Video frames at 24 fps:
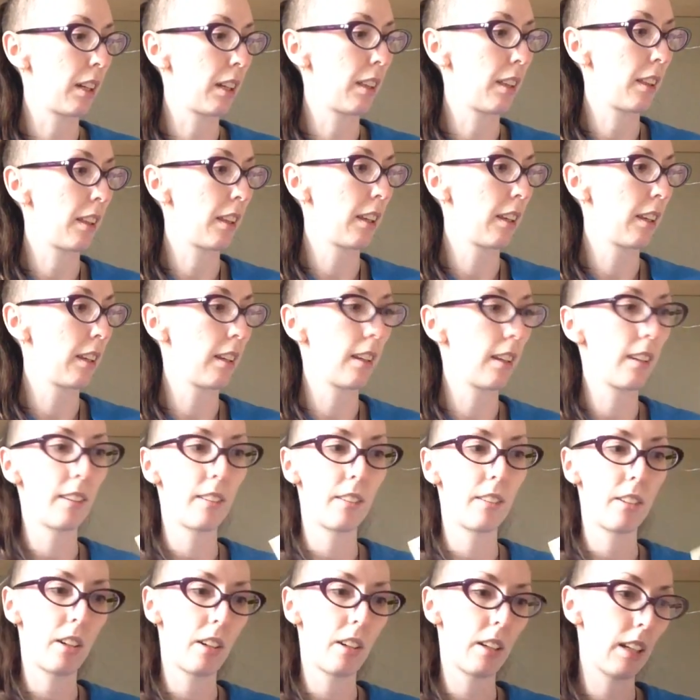I think
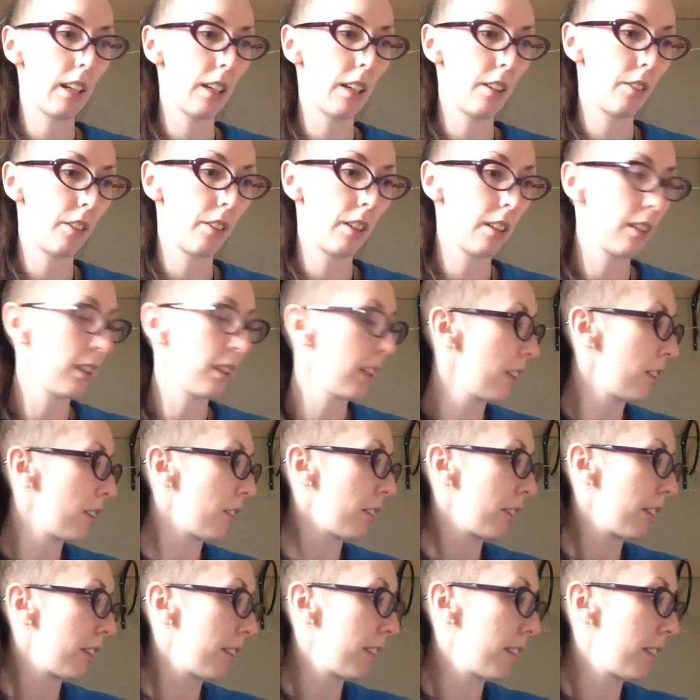is not actually
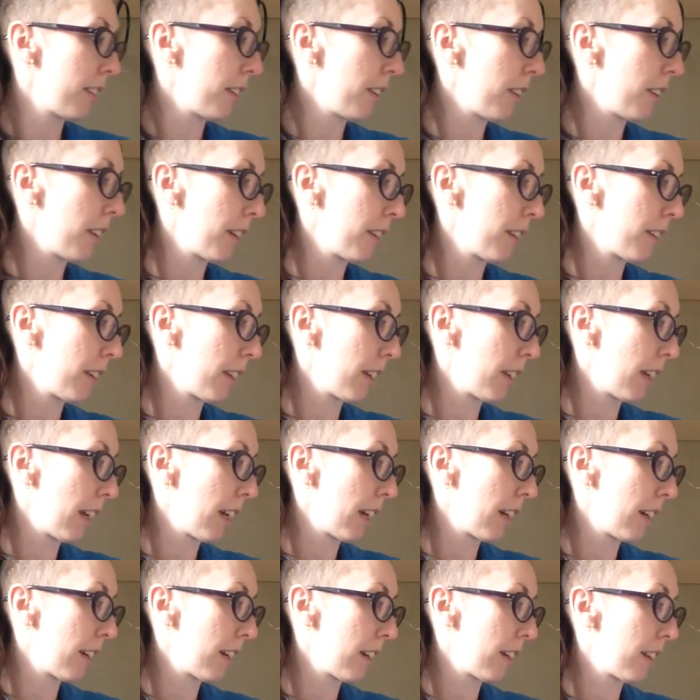legal to sell things in
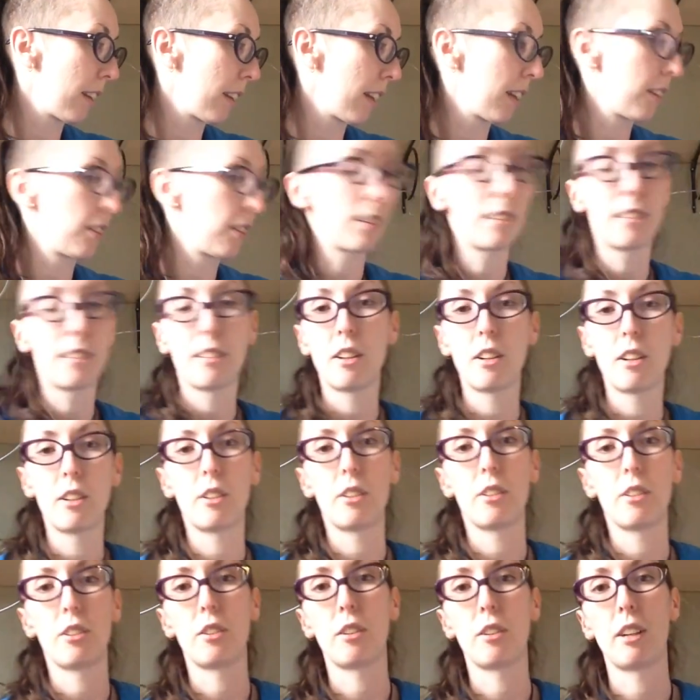Canada that does not
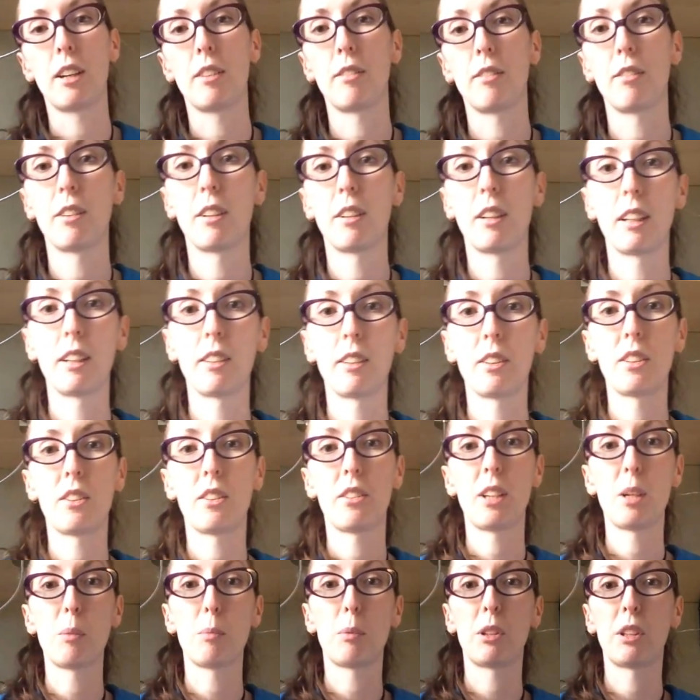also have
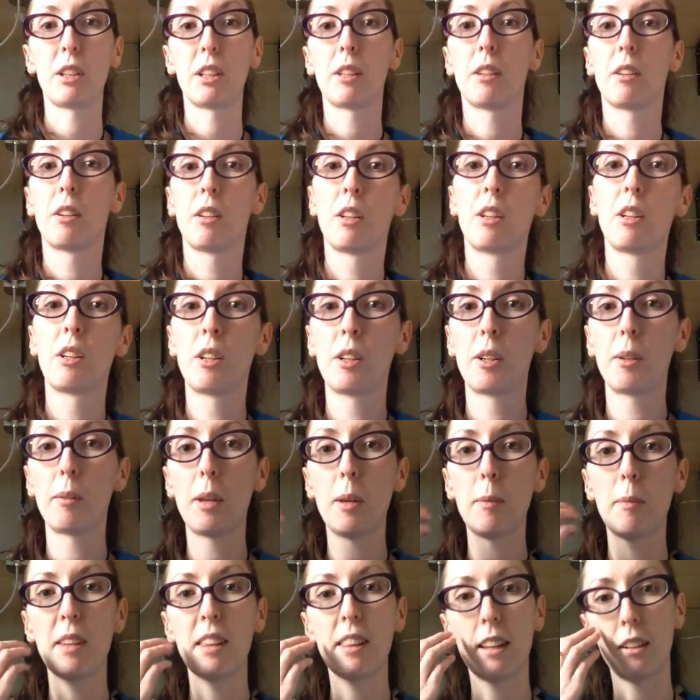English labeling.
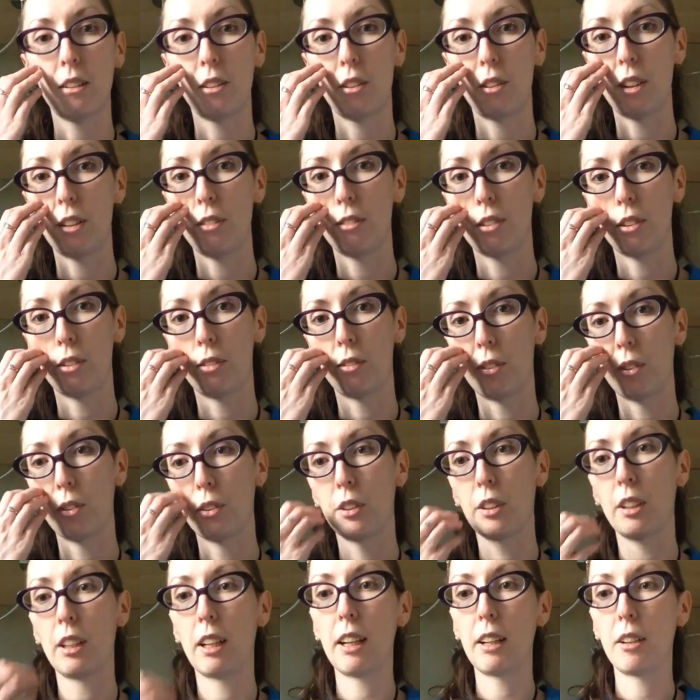Maybe that's only for
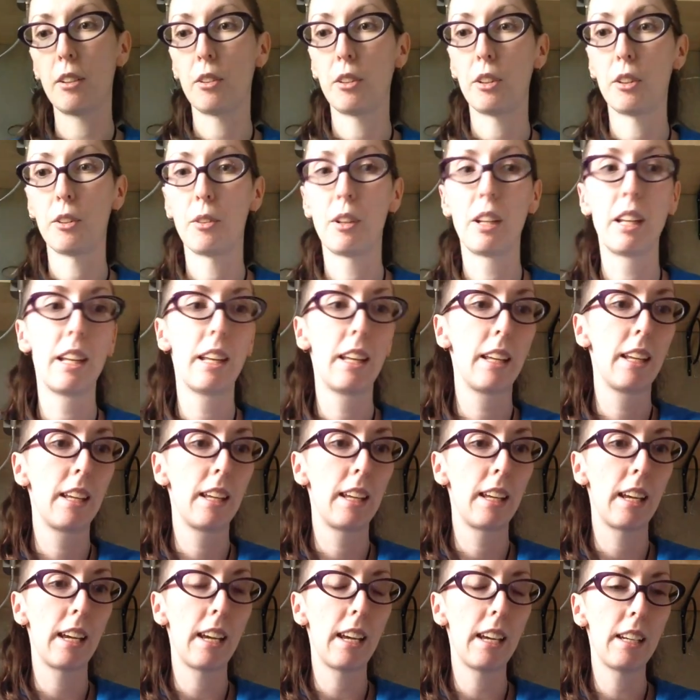food. I don't know.
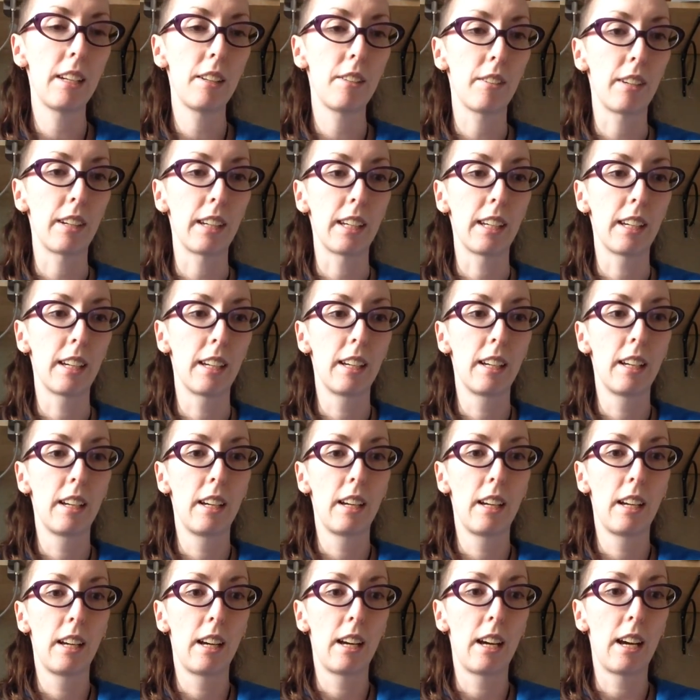Anyway,
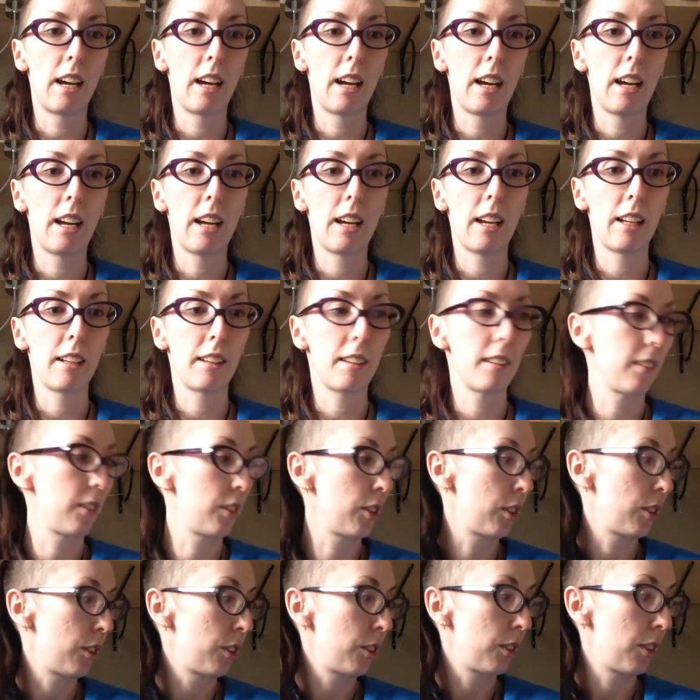
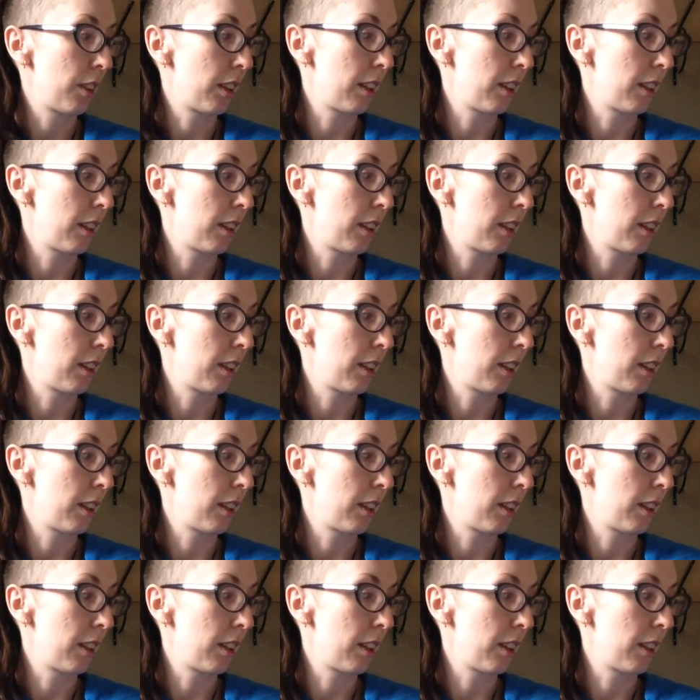so